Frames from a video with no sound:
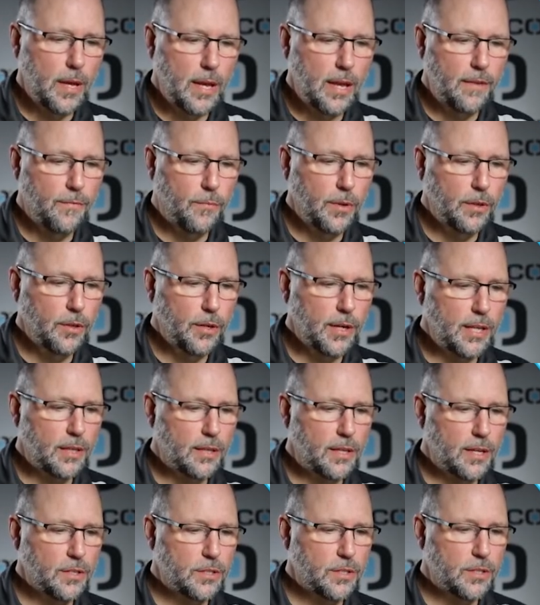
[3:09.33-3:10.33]
if we look at
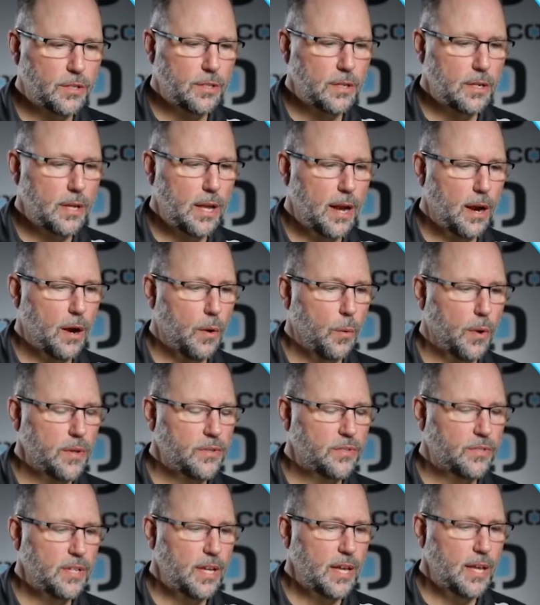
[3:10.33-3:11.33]
this here, we
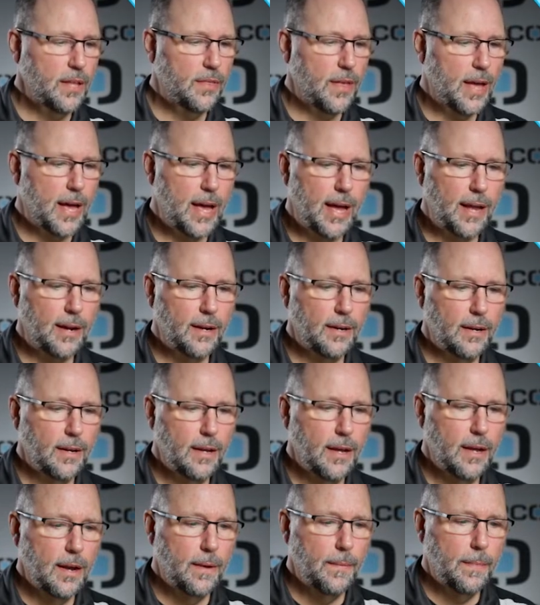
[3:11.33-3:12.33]
see that
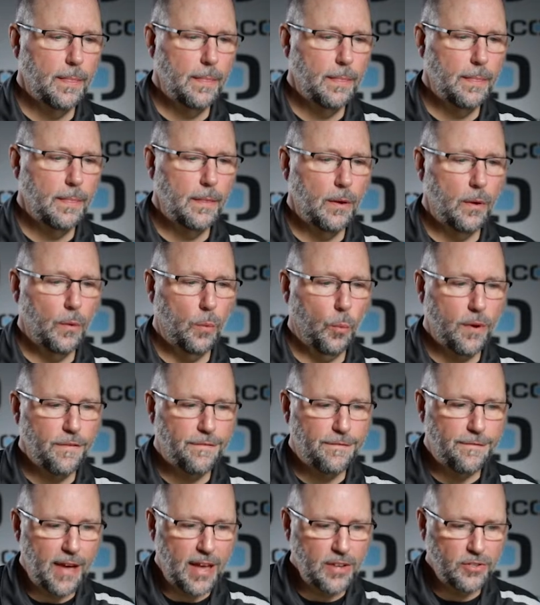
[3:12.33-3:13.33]
we
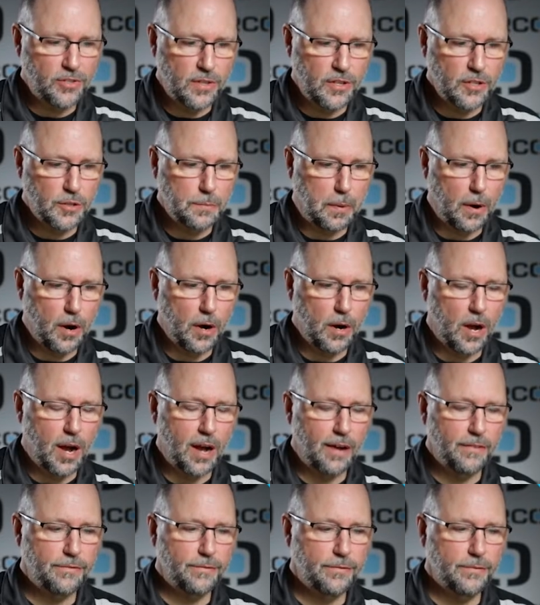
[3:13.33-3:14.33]
faced this part
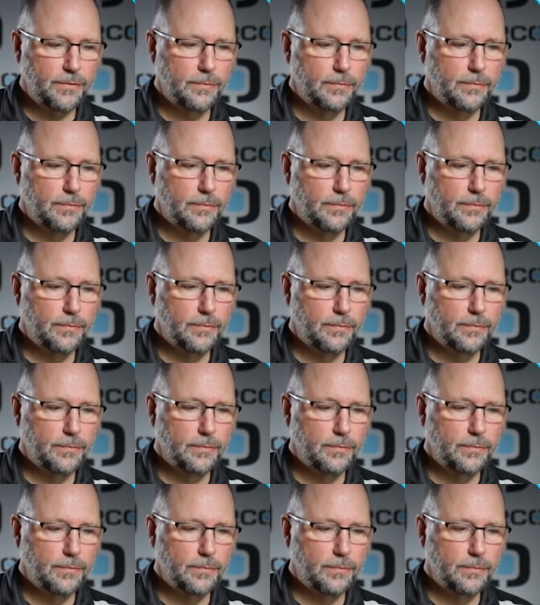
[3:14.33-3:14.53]
off.